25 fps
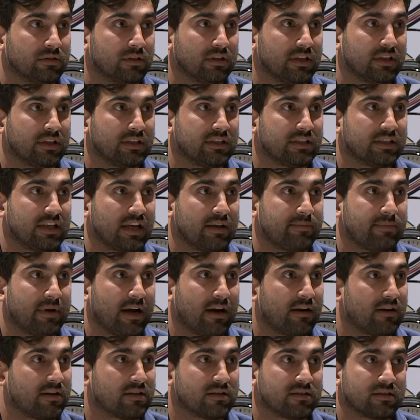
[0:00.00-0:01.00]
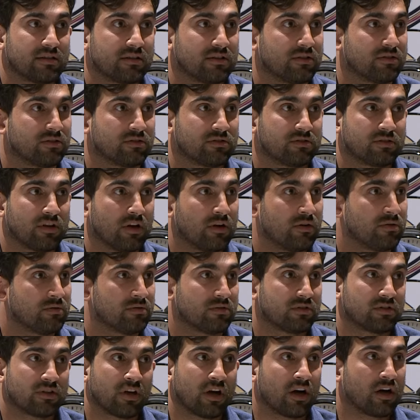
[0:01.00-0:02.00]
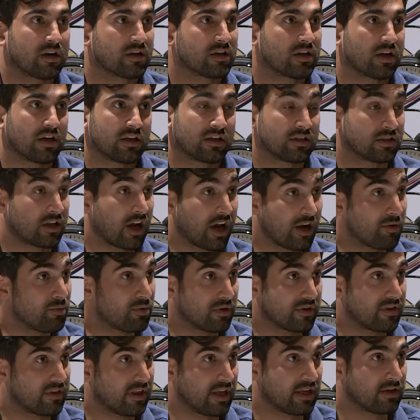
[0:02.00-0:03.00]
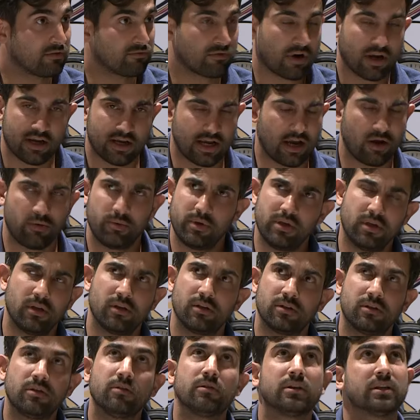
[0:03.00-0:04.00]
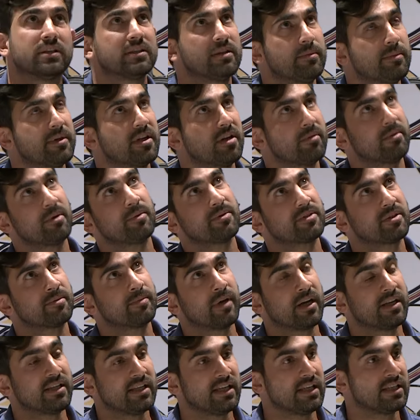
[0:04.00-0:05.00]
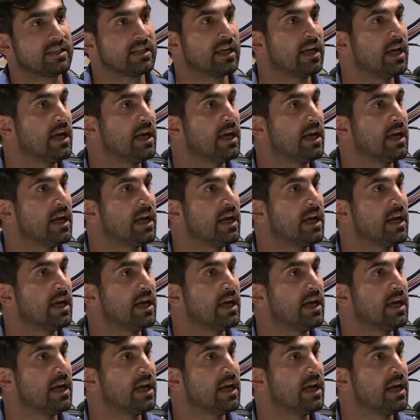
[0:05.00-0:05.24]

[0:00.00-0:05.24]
He'd say, Paris, don't start, because I would think, right, how are we going to do this? Let me come up with some ideas.